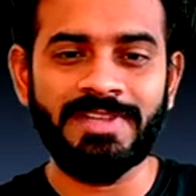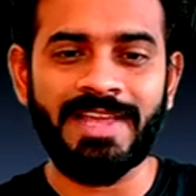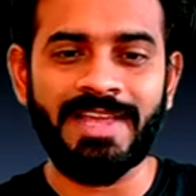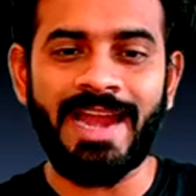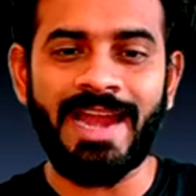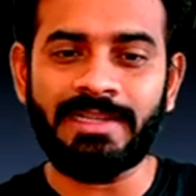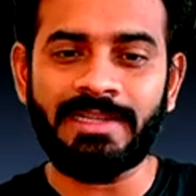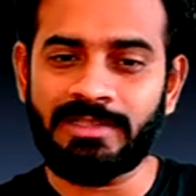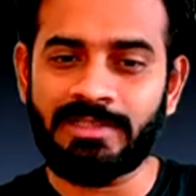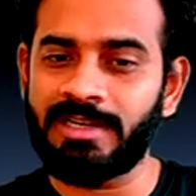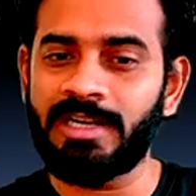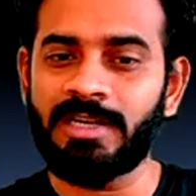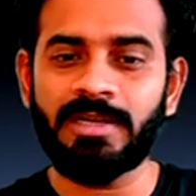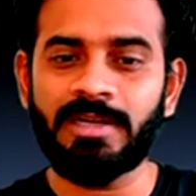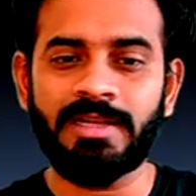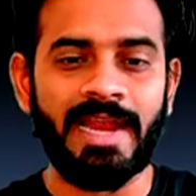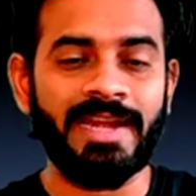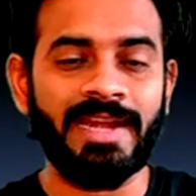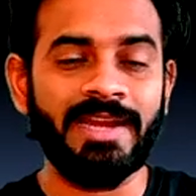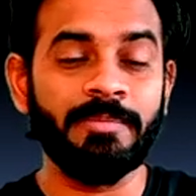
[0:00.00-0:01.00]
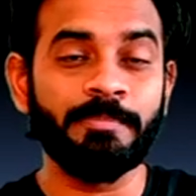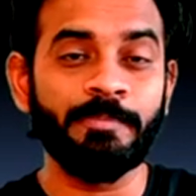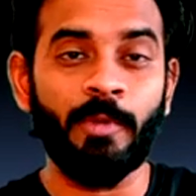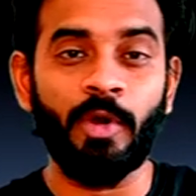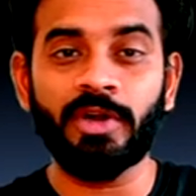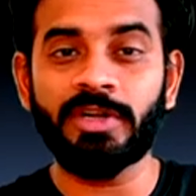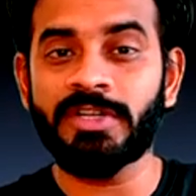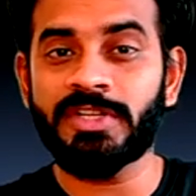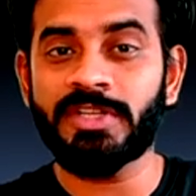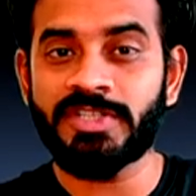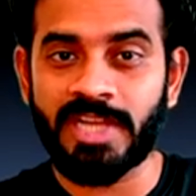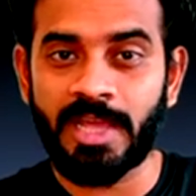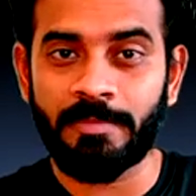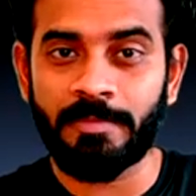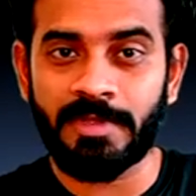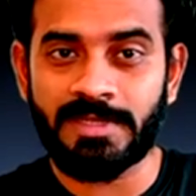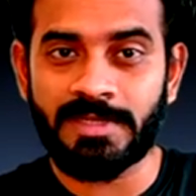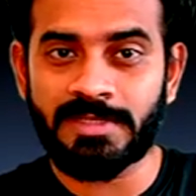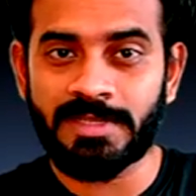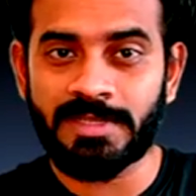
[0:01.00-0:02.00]
And third and important step
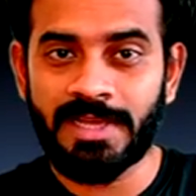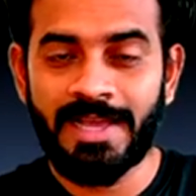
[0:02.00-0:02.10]
is